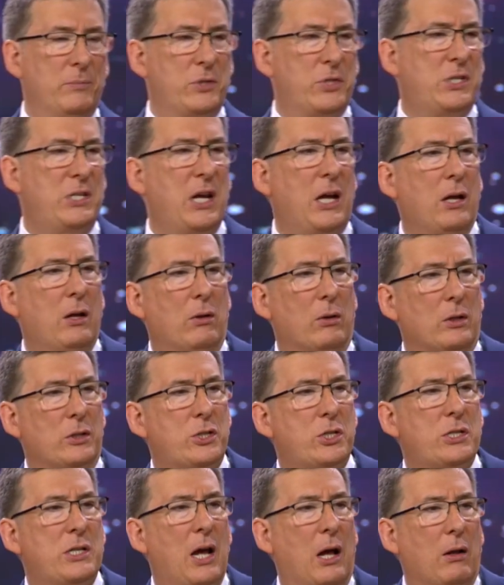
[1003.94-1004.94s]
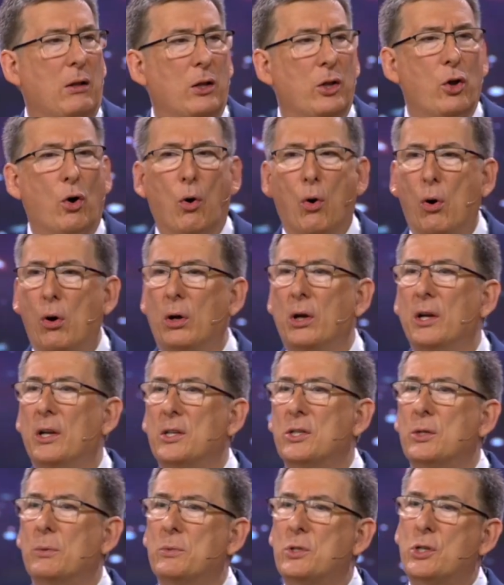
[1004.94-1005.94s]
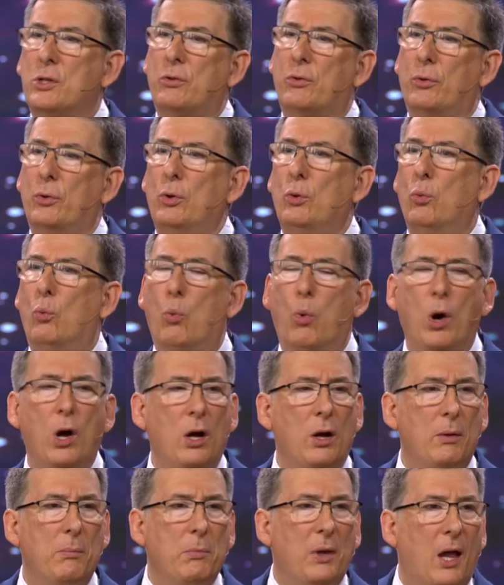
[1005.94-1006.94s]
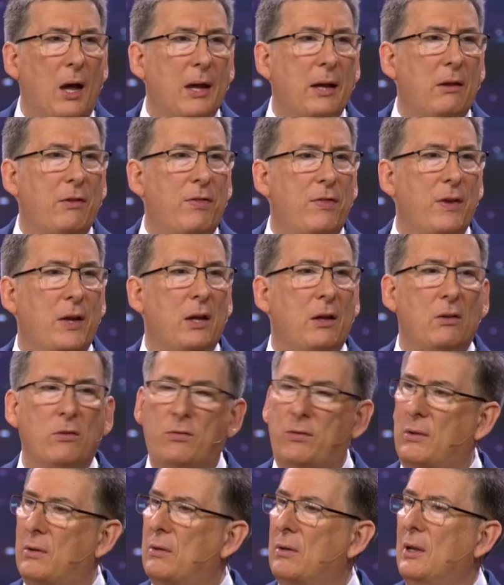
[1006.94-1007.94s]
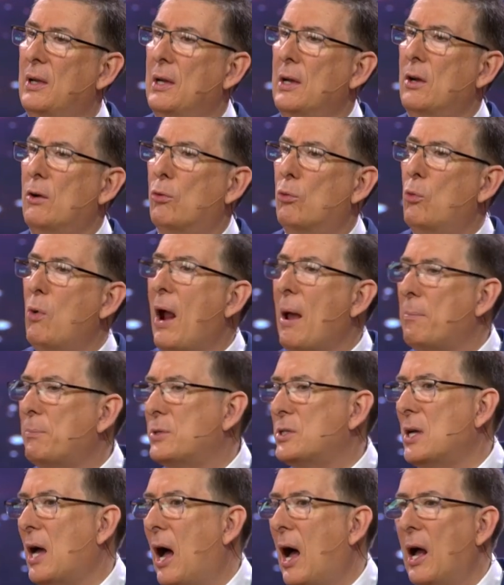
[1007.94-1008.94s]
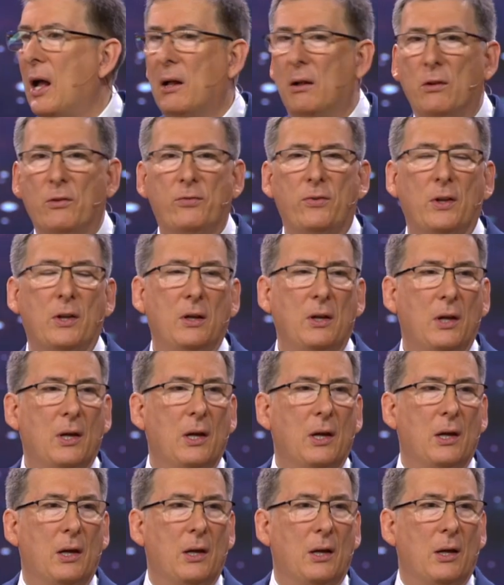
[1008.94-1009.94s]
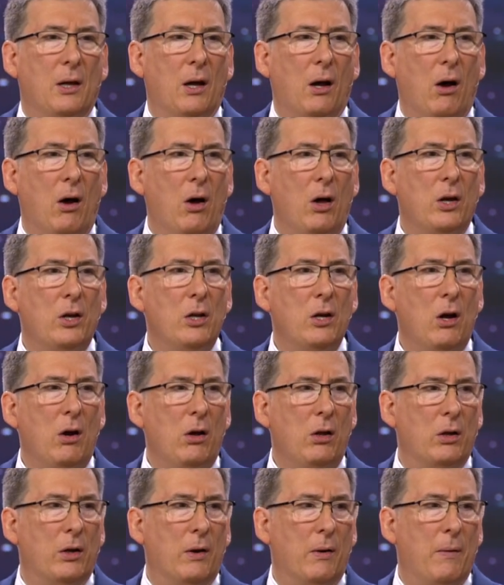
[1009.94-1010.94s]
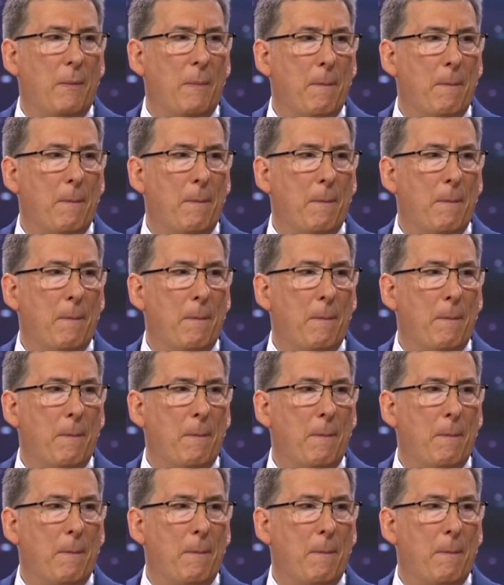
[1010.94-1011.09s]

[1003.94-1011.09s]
single celled organisms through worm like things and reptiles and on and on.